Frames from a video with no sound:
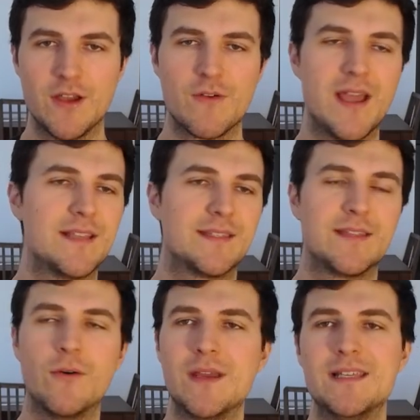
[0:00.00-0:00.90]
Right? It's
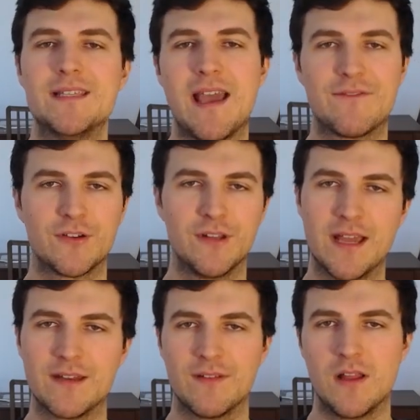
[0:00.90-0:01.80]
so easy after the
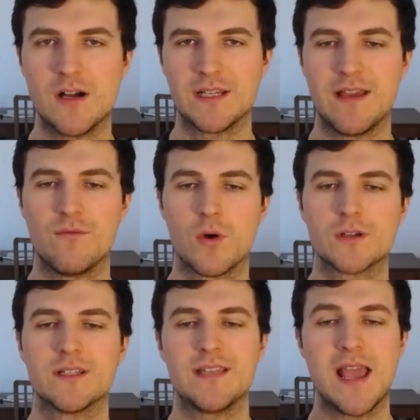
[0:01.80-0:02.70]
end of a long day of
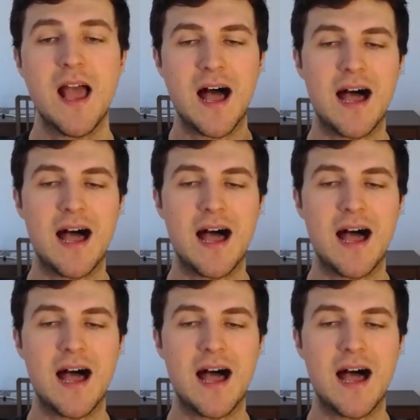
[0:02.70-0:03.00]
work to say,